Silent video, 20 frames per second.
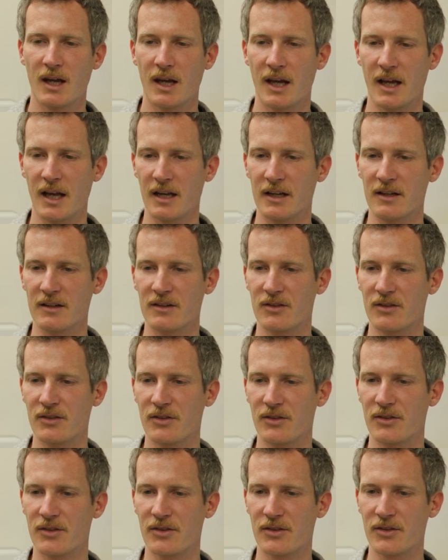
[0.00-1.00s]
And
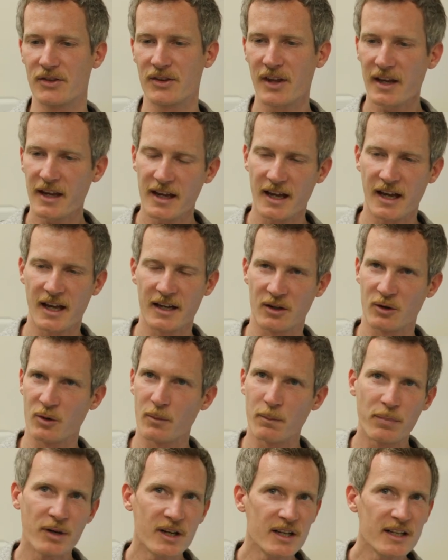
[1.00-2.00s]
they had a
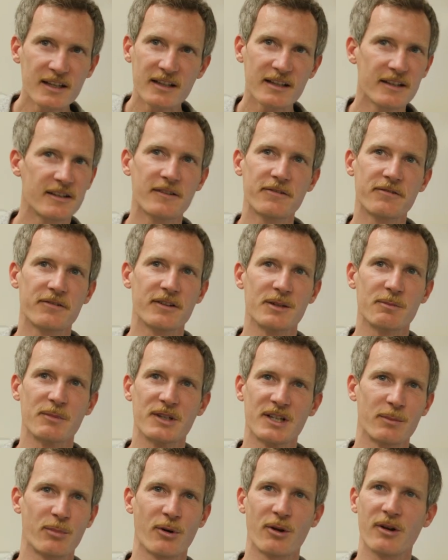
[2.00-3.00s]
completely different
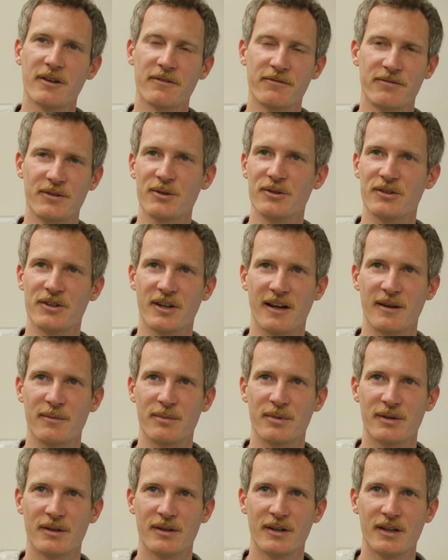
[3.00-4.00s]
metabolic
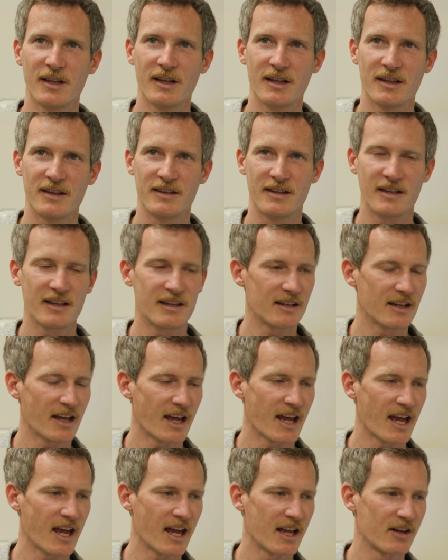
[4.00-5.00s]
phenotype. They
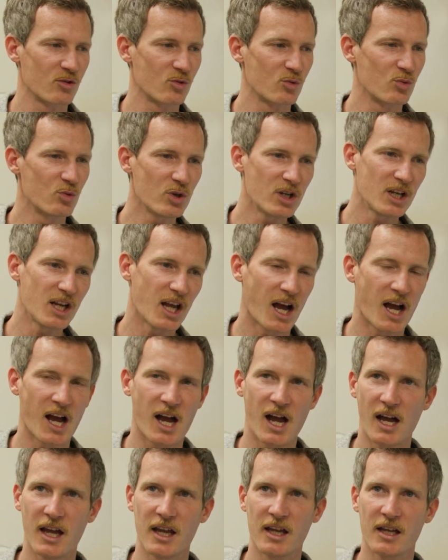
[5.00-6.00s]
had really
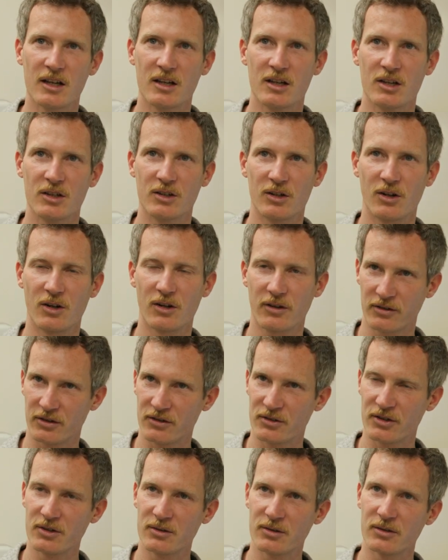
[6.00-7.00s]
high
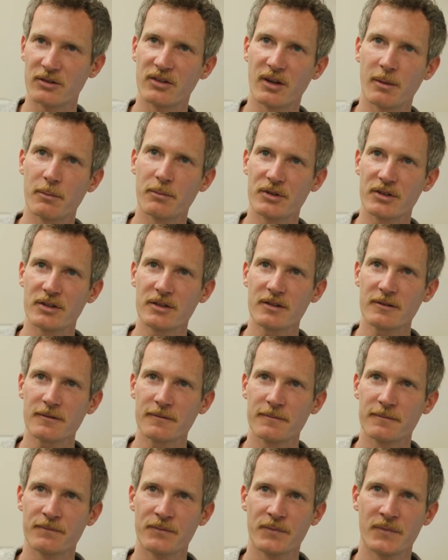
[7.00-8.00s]
oxygen consumption,
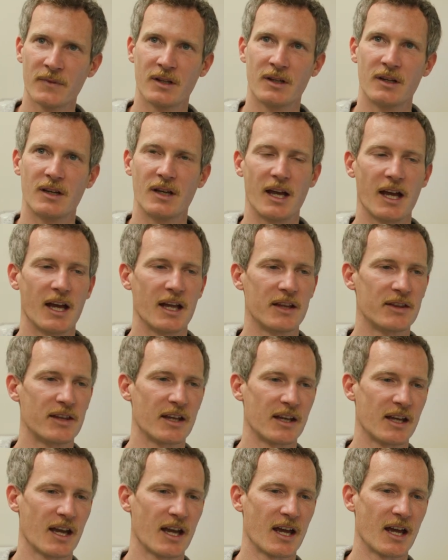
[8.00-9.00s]
and
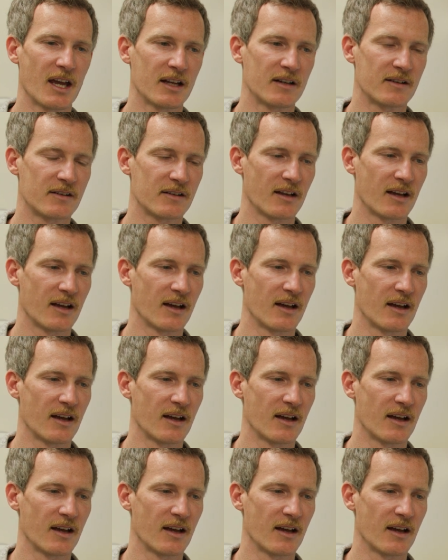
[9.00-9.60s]
they had